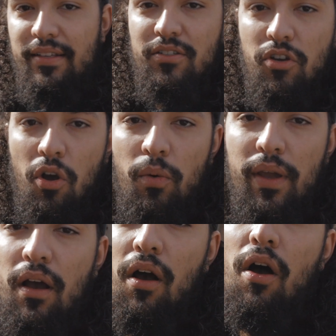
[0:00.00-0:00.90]
is
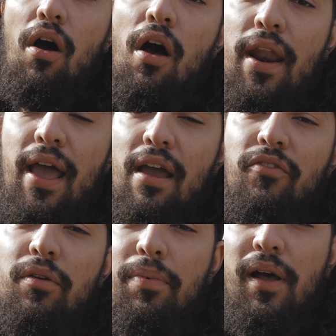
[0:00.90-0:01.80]
going on,
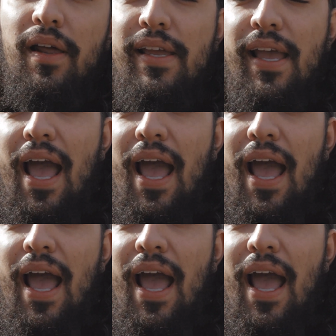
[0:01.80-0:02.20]
everybody?